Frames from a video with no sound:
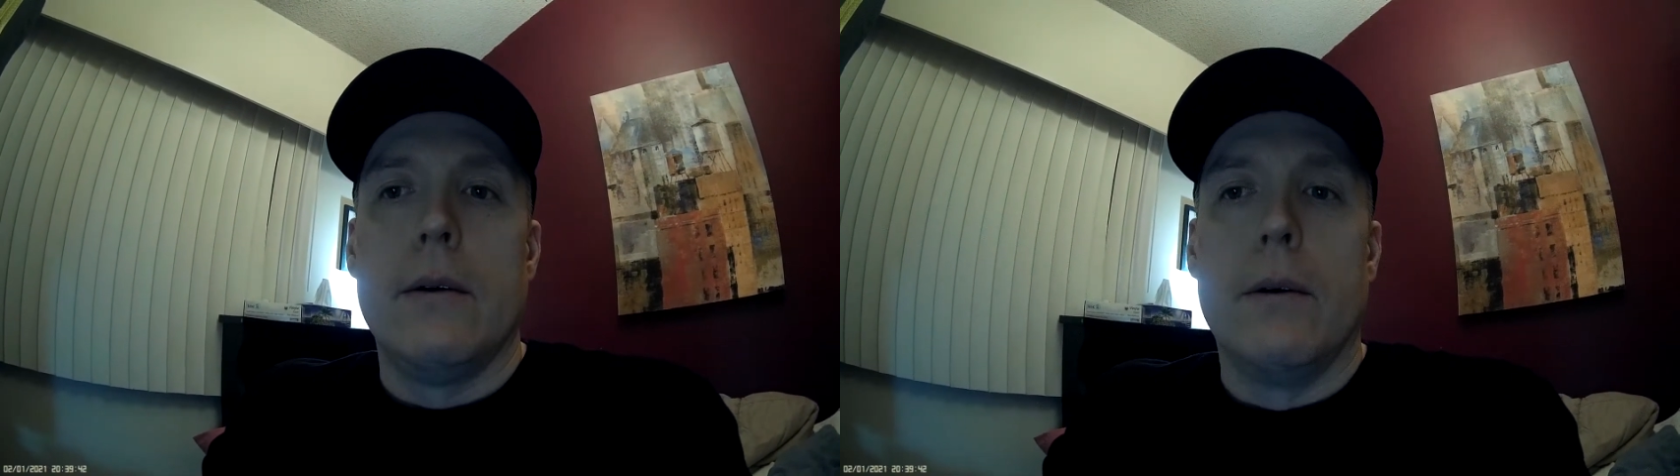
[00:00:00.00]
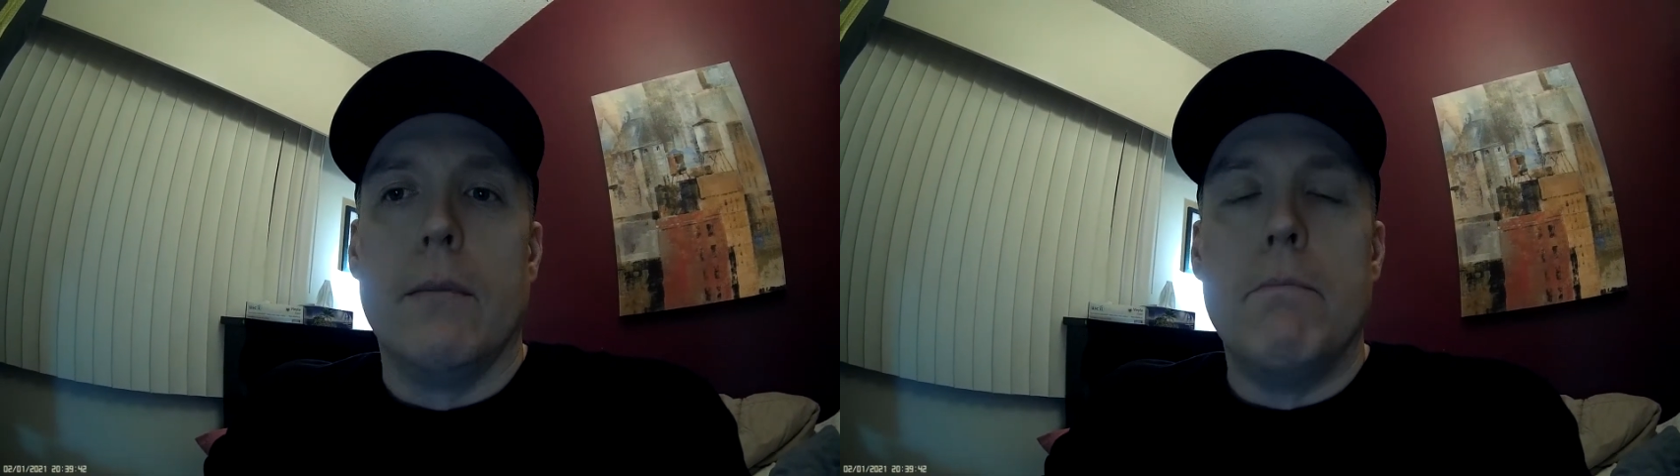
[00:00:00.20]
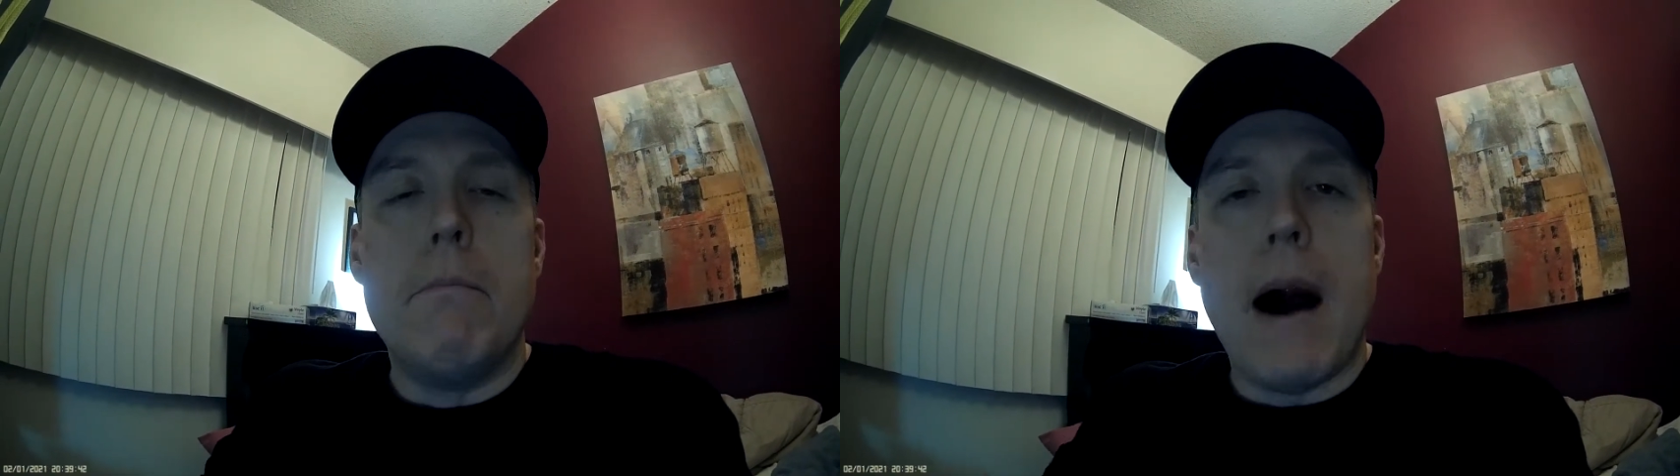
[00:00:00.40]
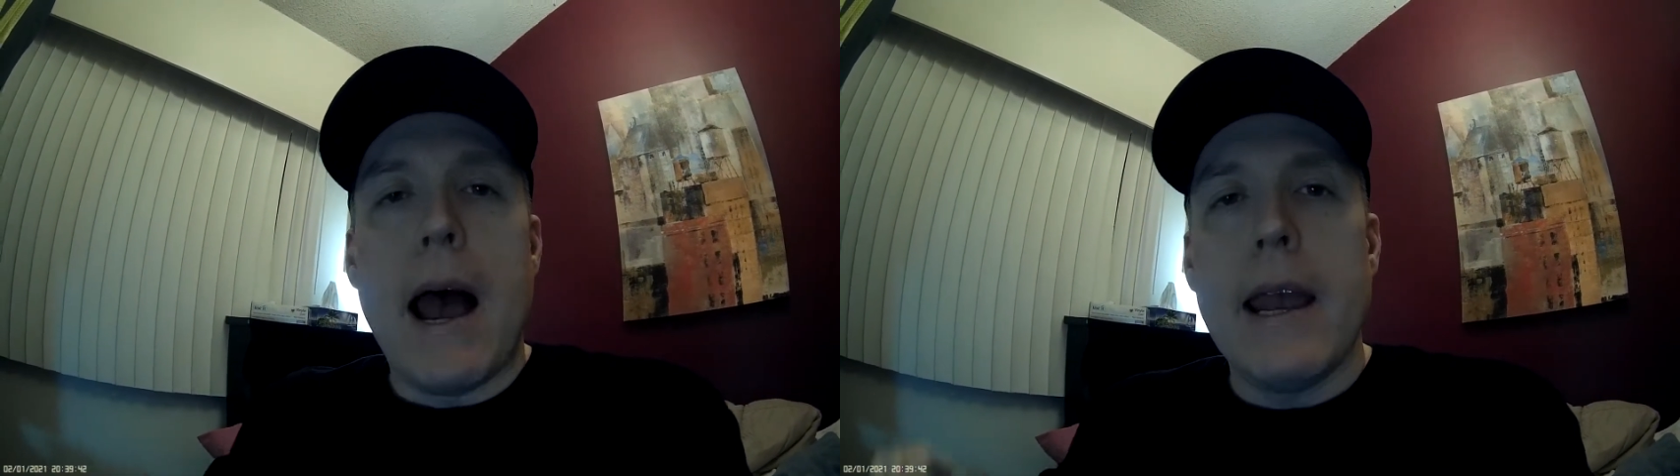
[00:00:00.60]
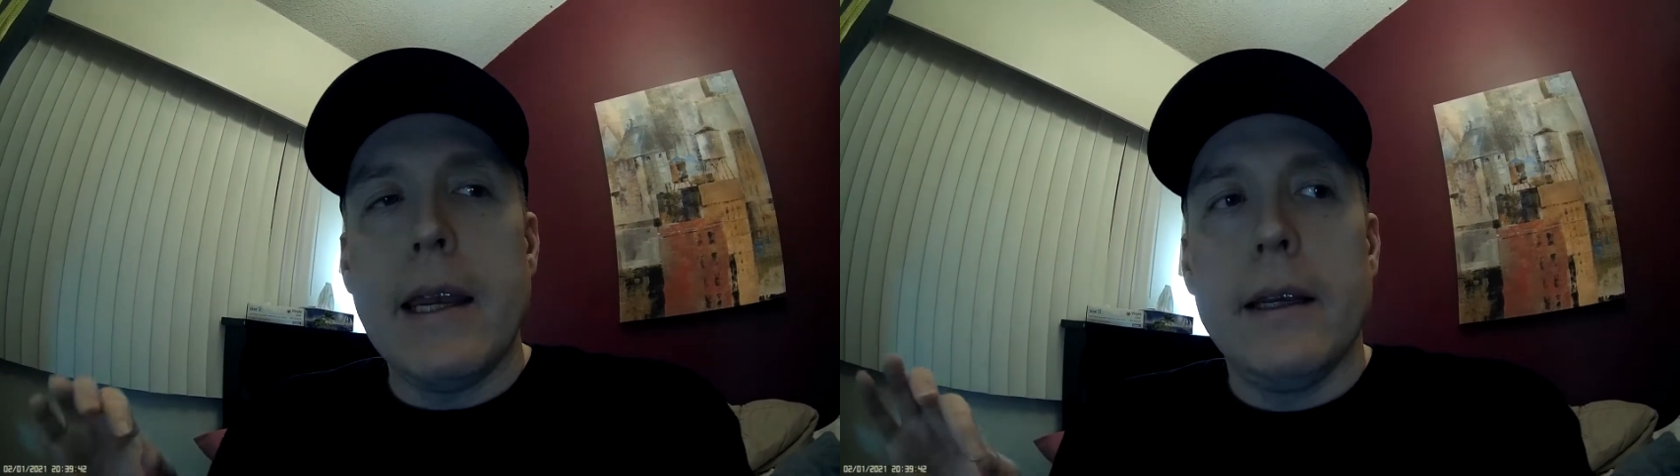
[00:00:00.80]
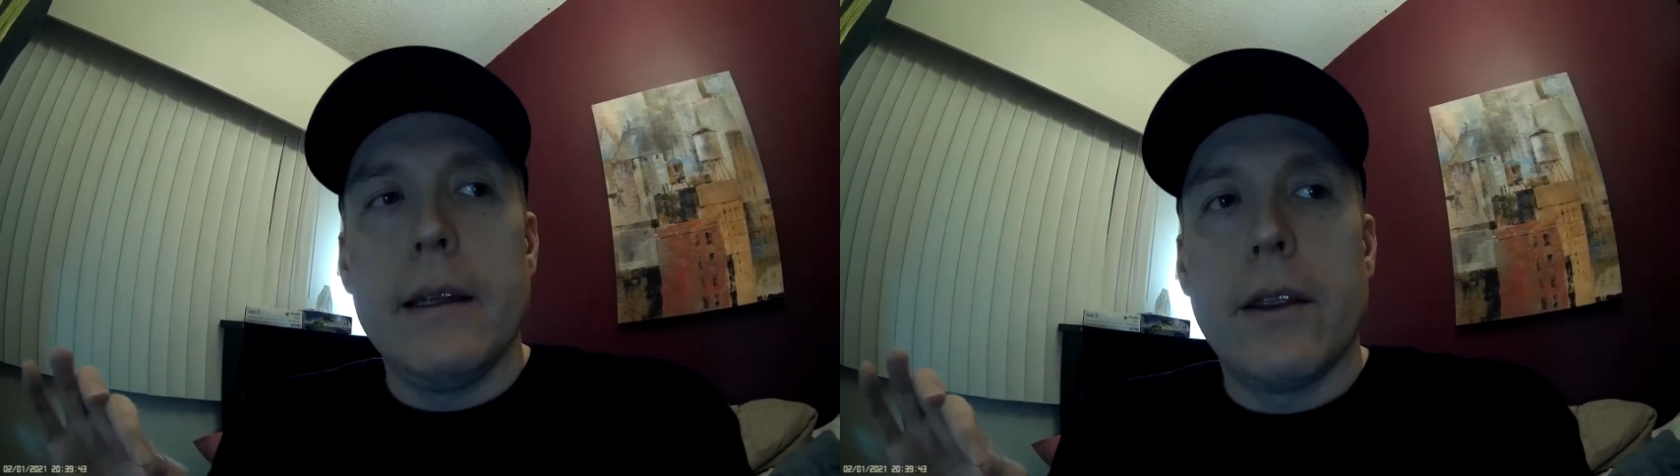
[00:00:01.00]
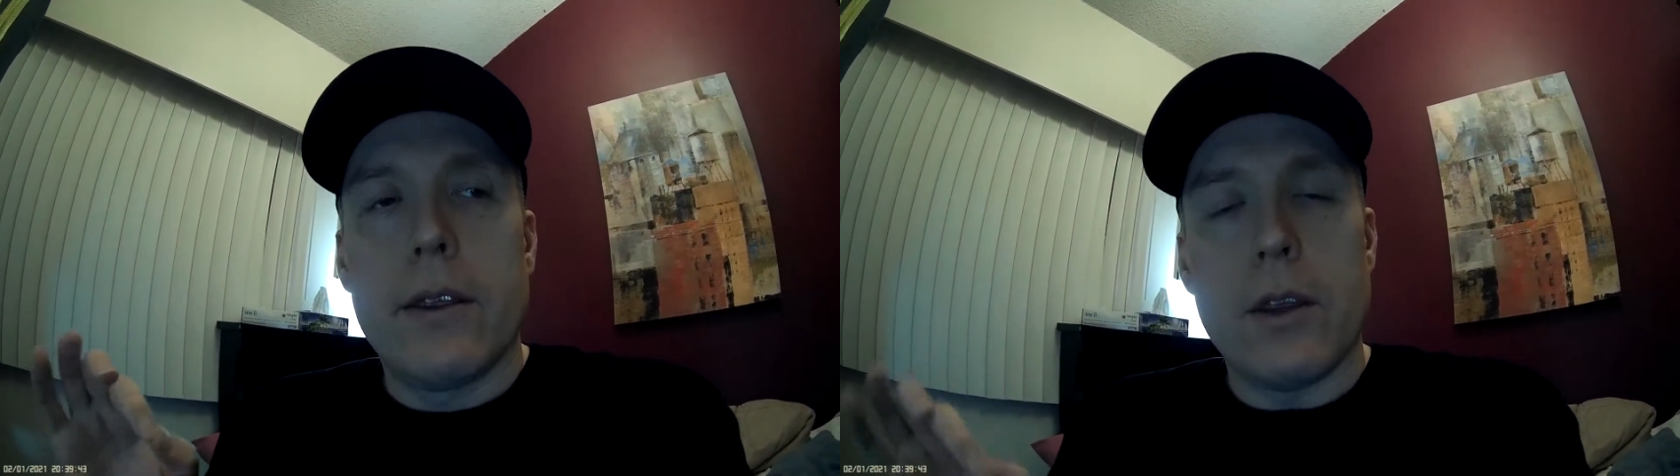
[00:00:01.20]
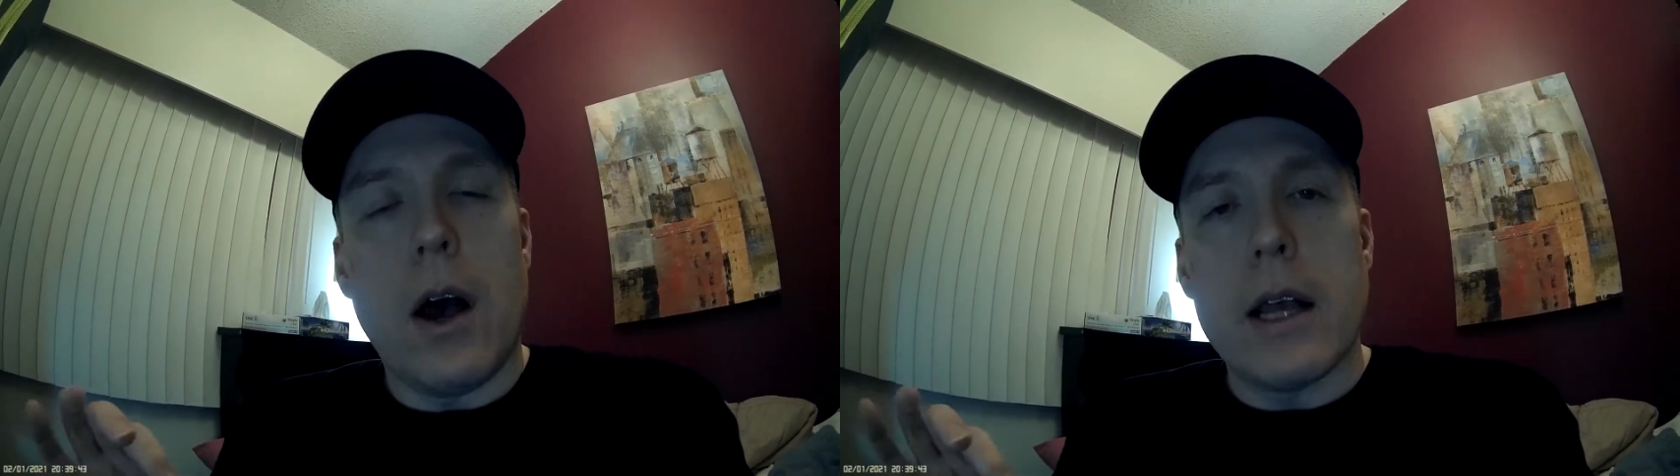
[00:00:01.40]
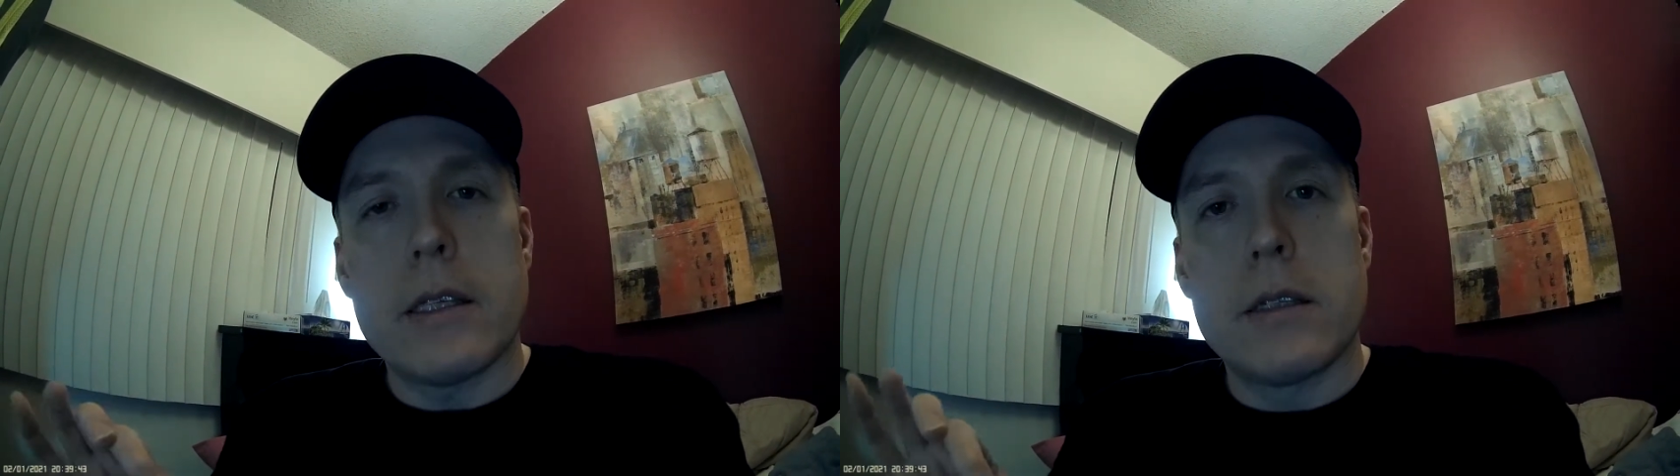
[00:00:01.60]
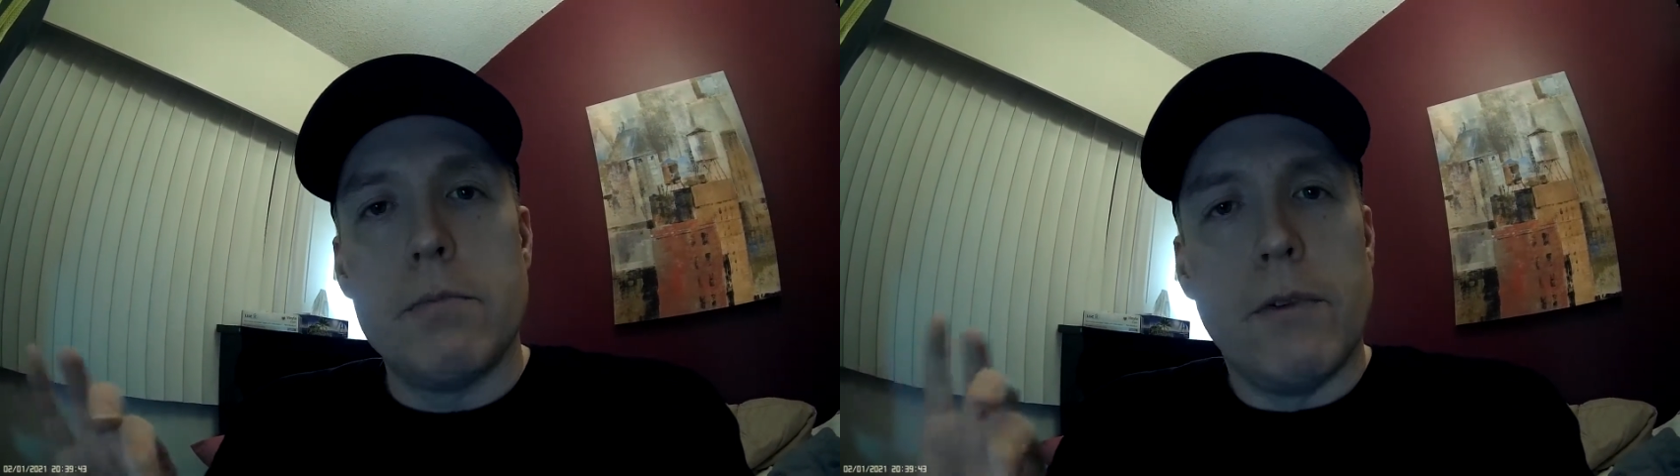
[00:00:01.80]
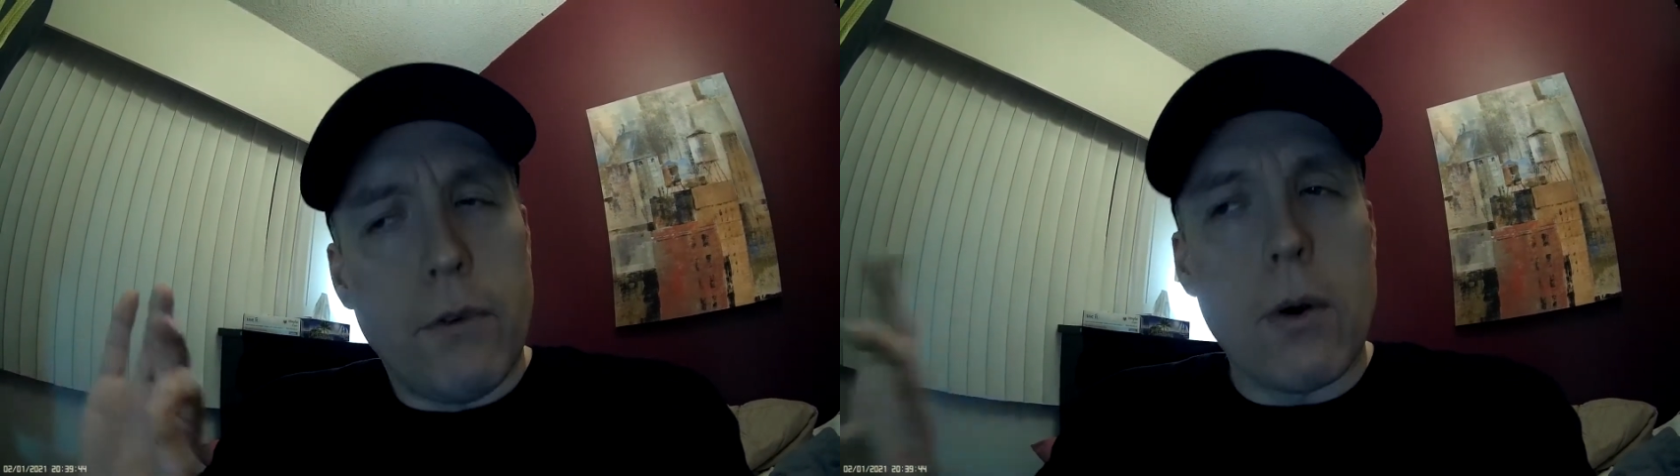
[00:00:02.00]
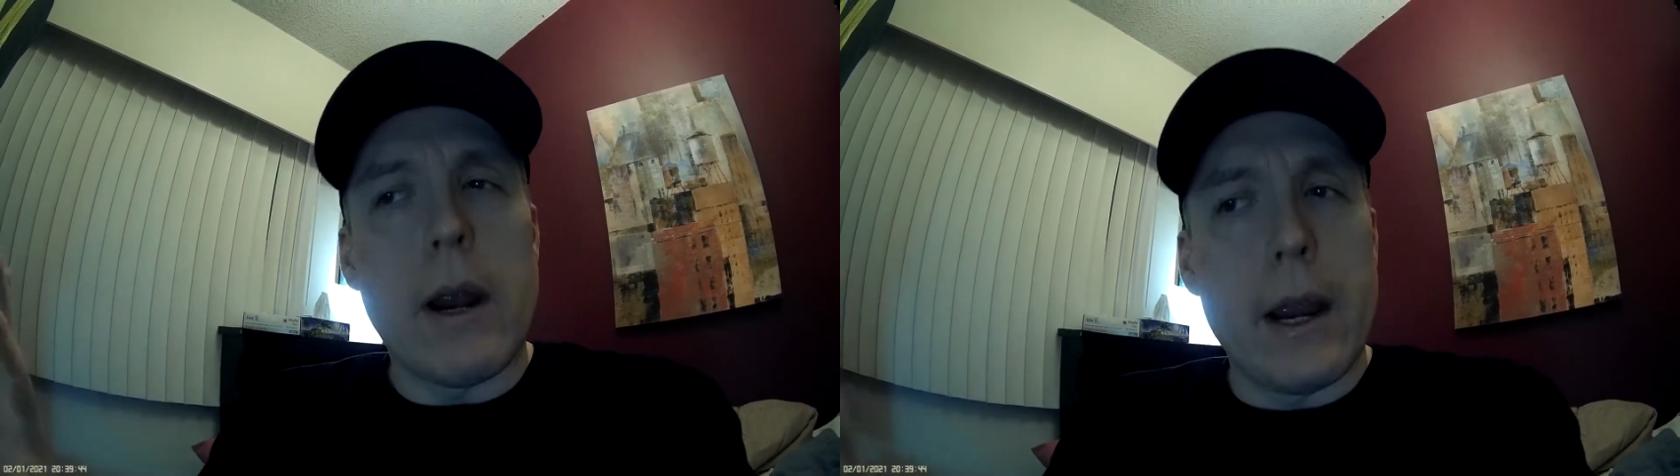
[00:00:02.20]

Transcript: My thoughts before